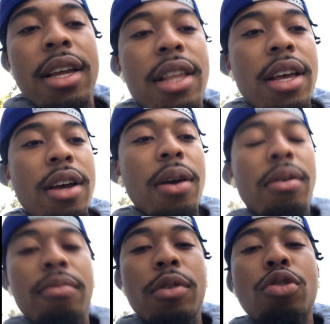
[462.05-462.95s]
the
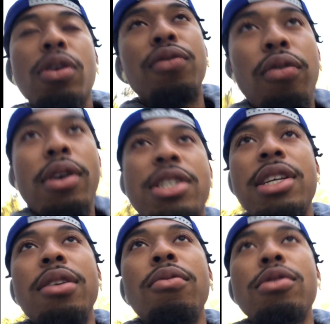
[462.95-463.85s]
George Floyd
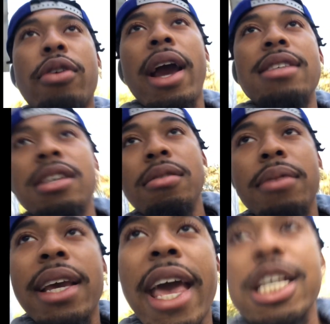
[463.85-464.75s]
shit was crazy?
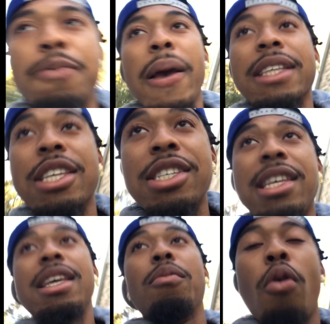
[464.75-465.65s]
Nigga, expect to
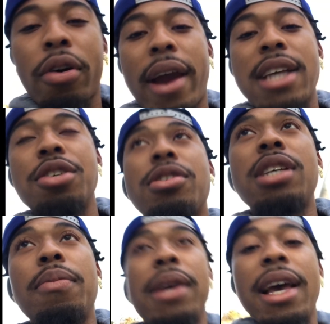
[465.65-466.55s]
see more crazier
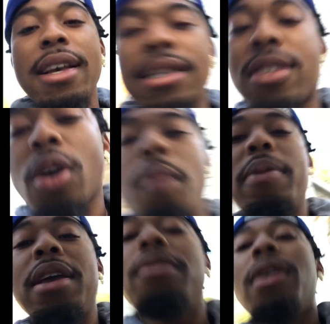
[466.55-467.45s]
shit, because it's gonna
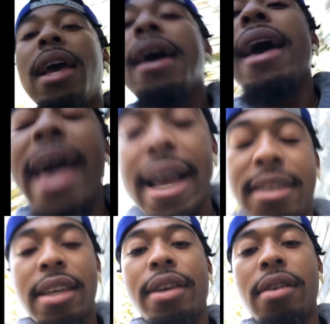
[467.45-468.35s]
be
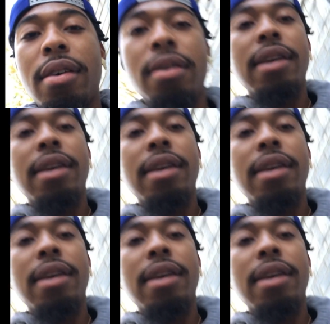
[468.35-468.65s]
hectic.